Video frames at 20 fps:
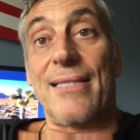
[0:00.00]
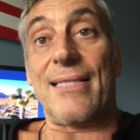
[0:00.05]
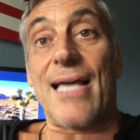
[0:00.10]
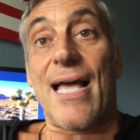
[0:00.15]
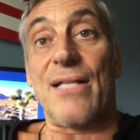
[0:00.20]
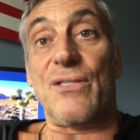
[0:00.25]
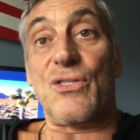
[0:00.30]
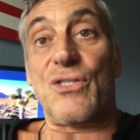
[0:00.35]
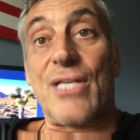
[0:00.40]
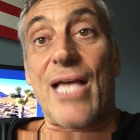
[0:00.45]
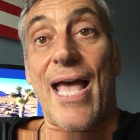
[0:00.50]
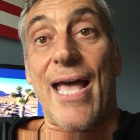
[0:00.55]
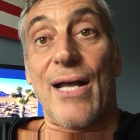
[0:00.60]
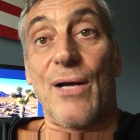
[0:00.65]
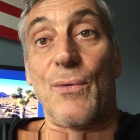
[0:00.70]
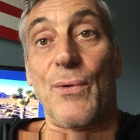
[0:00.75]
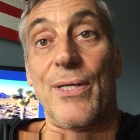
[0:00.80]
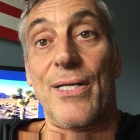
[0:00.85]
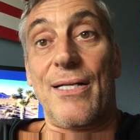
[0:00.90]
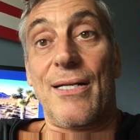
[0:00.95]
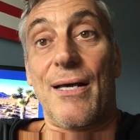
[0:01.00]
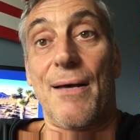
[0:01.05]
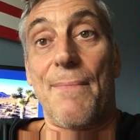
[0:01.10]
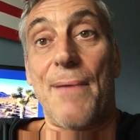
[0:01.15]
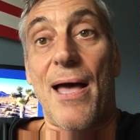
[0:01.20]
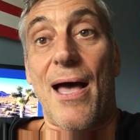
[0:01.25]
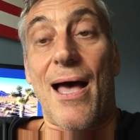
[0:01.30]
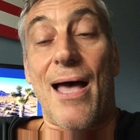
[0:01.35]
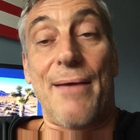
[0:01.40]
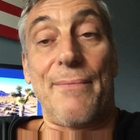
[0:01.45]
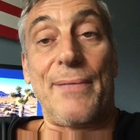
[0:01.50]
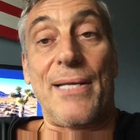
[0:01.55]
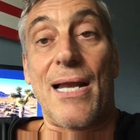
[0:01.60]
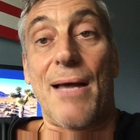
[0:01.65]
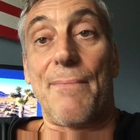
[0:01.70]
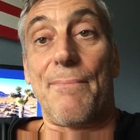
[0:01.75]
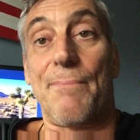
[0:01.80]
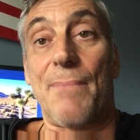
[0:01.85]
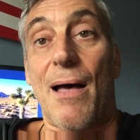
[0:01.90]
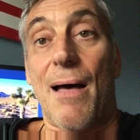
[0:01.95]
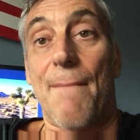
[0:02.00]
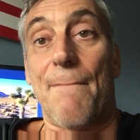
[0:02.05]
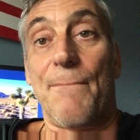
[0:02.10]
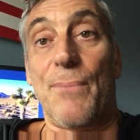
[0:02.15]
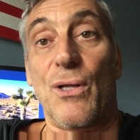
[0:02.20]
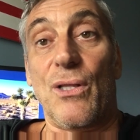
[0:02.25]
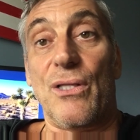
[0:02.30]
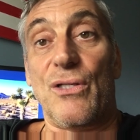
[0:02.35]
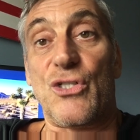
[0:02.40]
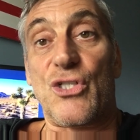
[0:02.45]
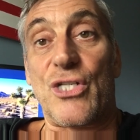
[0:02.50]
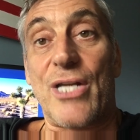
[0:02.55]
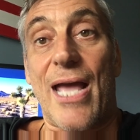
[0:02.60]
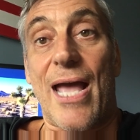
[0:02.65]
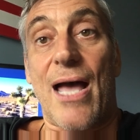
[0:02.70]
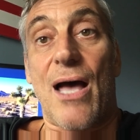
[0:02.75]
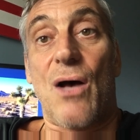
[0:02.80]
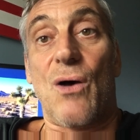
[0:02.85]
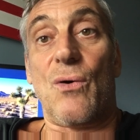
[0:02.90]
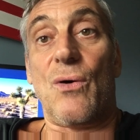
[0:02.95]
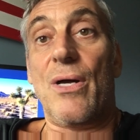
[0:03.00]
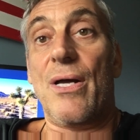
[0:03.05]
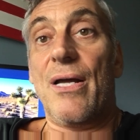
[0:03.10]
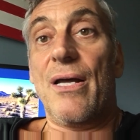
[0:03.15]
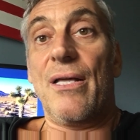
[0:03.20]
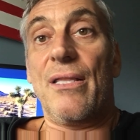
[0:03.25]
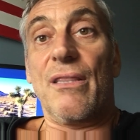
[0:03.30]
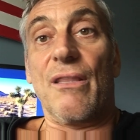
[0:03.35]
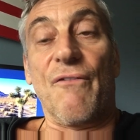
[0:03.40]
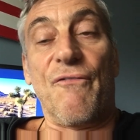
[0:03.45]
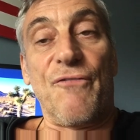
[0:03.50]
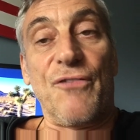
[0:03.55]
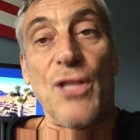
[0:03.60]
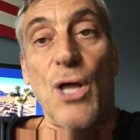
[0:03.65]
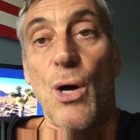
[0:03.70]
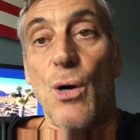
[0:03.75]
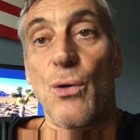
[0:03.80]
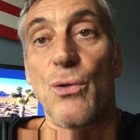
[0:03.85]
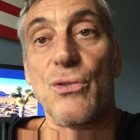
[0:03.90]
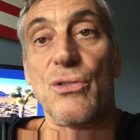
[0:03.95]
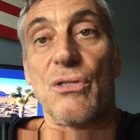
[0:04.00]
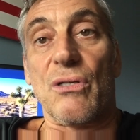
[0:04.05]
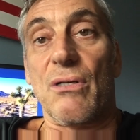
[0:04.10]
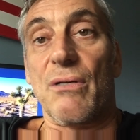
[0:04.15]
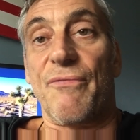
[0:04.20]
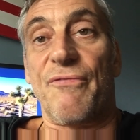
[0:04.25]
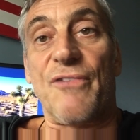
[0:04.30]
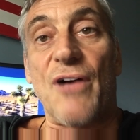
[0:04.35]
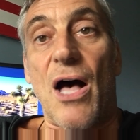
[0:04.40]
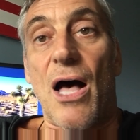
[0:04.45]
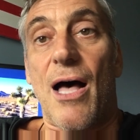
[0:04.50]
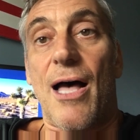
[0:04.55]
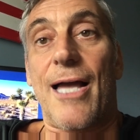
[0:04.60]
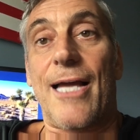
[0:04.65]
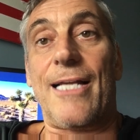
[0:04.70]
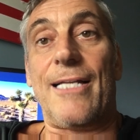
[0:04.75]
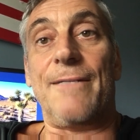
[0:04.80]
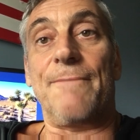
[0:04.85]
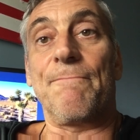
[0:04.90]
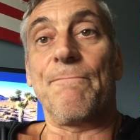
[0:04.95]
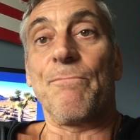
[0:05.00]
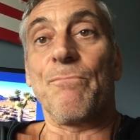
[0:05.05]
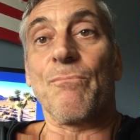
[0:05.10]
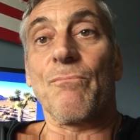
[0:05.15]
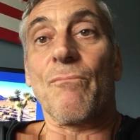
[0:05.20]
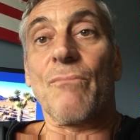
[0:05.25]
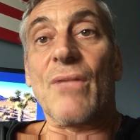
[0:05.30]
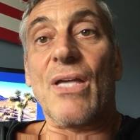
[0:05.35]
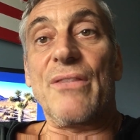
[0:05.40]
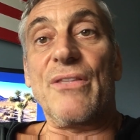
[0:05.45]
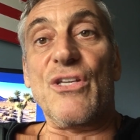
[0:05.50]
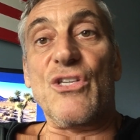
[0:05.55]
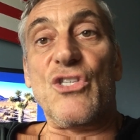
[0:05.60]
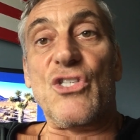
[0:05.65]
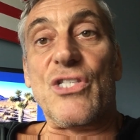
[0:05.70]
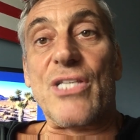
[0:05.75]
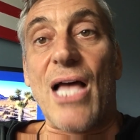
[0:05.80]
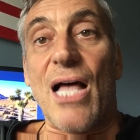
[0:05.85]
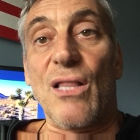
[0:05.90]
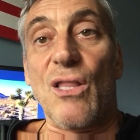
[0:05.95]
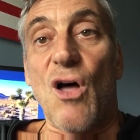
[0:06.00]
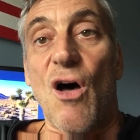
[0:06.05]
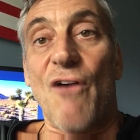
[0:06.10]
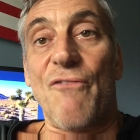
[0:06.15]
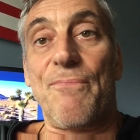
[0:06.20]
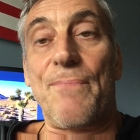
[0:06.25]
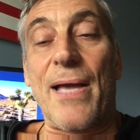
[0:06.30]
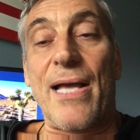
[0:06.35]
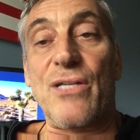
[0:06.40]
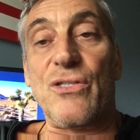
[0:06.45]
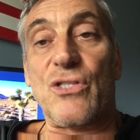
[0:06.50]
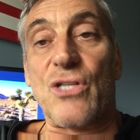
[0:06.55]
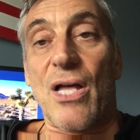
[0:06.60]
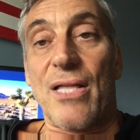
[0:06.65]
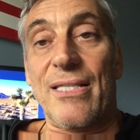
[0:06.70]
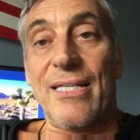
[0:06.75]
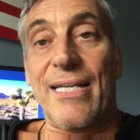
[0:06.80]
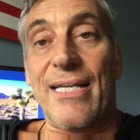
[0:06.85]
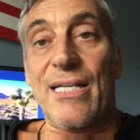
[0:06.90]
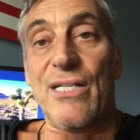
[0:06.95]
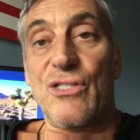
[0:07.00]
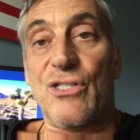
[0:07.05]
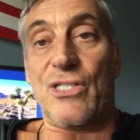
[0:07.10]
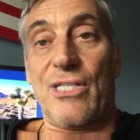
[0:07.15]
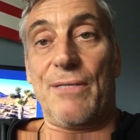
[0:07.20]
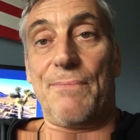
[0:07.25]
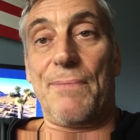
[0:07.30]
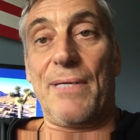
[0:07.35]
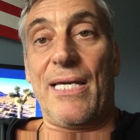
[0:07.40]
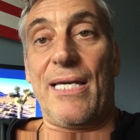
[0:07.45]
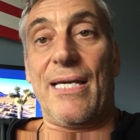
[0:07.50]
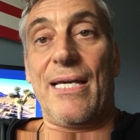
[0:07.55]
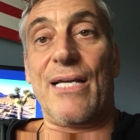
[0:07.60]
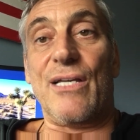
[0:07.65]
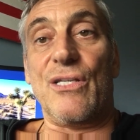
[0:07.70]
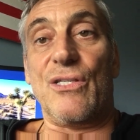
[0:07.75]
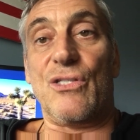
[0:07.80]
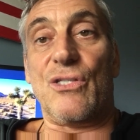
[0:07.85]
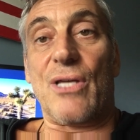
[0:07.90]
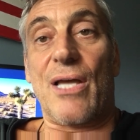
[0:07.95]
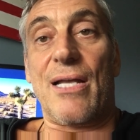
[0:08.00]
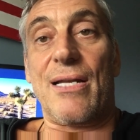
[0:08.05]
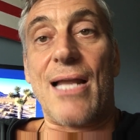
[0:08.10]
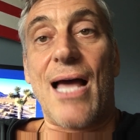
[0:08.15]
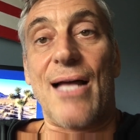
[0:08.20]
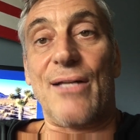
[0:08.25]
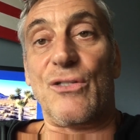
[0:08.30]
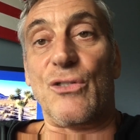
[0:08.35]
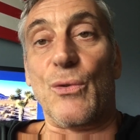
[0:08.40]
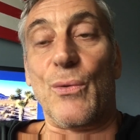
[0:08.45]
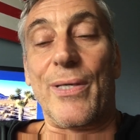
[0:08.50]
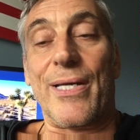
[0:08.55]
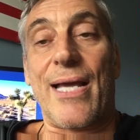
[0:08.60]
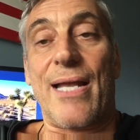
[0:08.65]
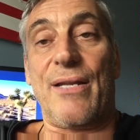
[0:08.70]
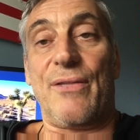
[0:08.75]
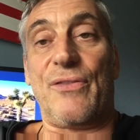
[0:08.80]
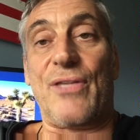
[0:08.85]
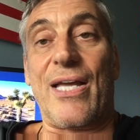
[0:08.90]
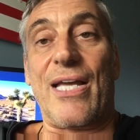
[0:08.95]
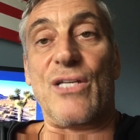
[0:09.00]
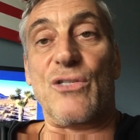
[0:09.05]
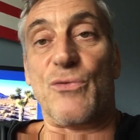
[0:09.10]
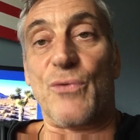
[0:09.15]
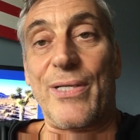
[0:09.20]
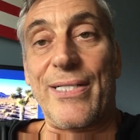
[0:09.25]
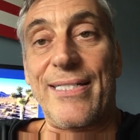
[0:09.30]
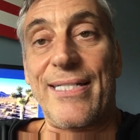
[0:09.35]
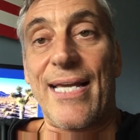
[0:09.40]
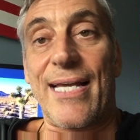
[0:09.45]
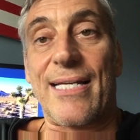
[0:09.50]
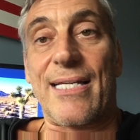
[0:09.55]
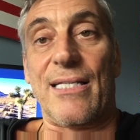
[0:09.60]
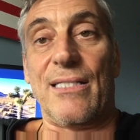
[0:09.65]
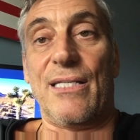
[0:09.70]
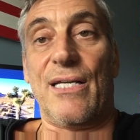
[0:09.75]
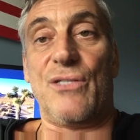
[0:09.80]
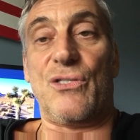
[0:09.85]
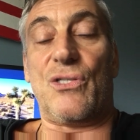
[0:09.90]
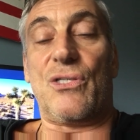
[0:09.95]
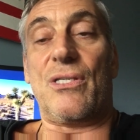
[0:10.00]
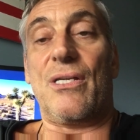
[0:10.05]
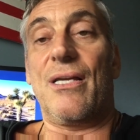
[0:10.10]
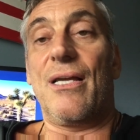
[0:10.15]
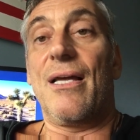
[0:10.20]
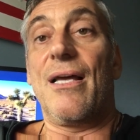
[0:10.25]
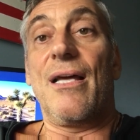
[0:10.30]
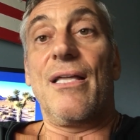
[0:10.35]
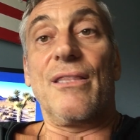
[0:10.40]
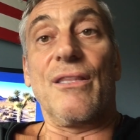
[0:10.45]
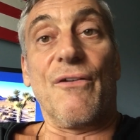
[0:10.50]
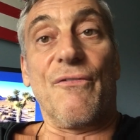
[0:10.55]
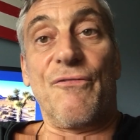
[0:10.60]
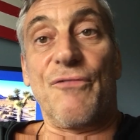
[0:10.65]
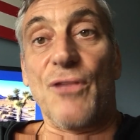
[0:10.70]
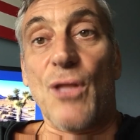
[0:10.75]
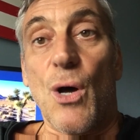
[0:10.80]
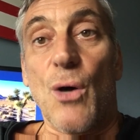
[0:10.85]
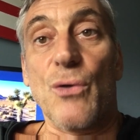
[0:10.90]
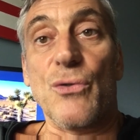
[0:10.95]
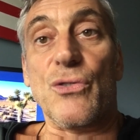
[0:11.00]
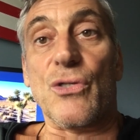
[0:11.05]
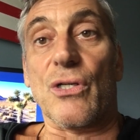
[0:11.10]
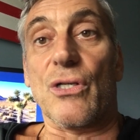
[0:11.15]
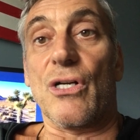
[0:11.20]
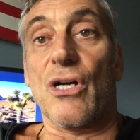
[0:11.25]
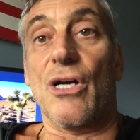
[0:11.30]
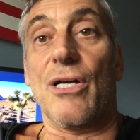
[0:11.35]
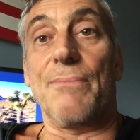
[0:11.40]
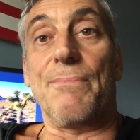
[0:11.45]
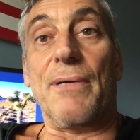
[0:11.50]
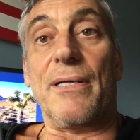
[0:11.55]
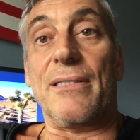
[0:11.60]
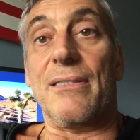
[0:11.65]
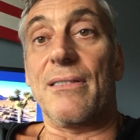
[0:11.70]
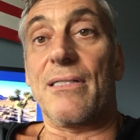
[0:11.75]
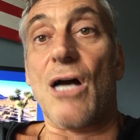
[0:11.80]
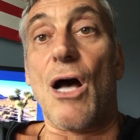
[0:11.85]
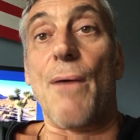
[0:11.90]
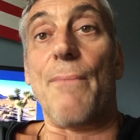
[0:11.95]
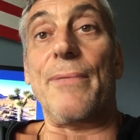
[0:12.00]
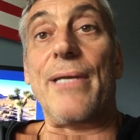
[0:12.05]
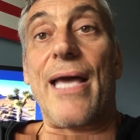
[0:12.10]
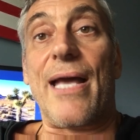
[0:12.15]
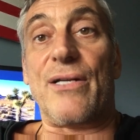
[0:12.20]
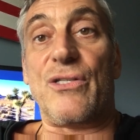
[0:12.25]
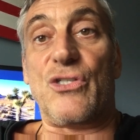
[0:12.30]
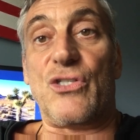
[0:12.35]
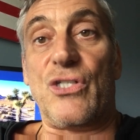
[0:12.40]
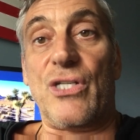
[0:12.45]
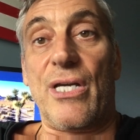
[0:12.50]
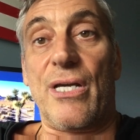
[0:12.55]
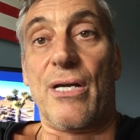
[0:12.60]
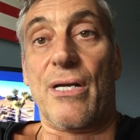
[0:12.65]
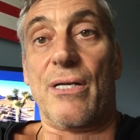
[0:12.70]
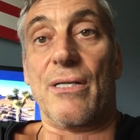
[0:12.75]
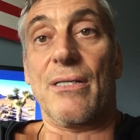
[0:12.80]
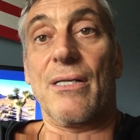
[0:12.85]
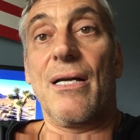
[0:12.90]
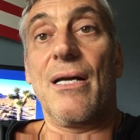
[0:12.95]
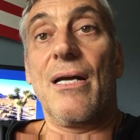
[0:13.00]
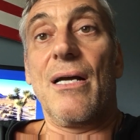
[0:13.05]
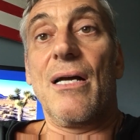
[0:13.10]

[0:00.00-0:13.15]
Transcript: that sanguine about, I'm bullish now. The flows are fine. This sell-off based on the ECB is and not doing anything is ridiculous. The flows are good, but come next year,